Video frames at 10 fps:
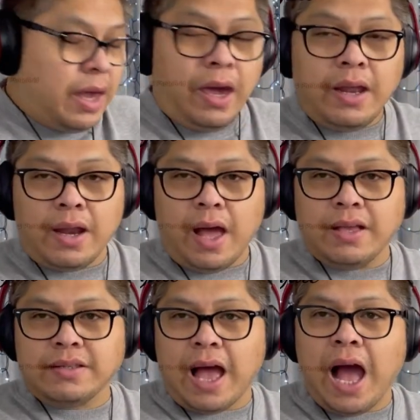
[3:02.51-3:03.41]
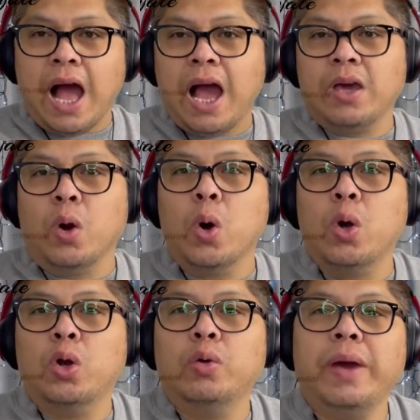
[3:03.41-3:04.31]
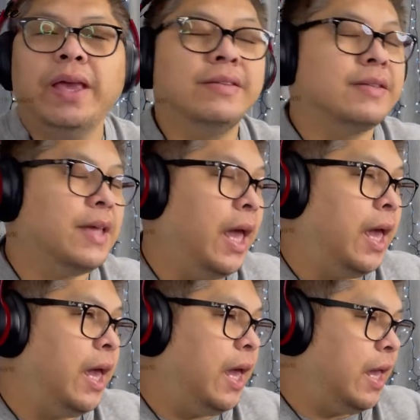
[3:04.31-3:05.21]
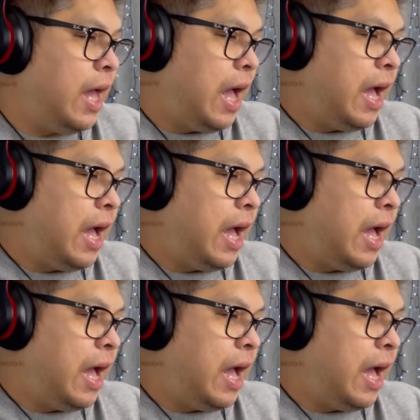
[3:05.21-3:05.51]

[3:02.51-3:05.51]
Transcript: And as I always say,